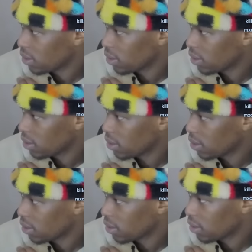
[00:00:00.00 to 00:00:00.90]

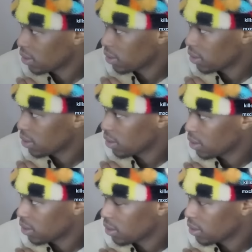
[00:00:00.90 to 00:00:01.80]

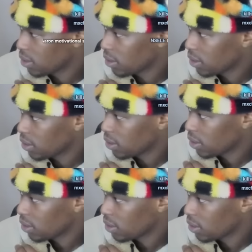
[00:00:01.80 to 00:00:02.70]
(silent)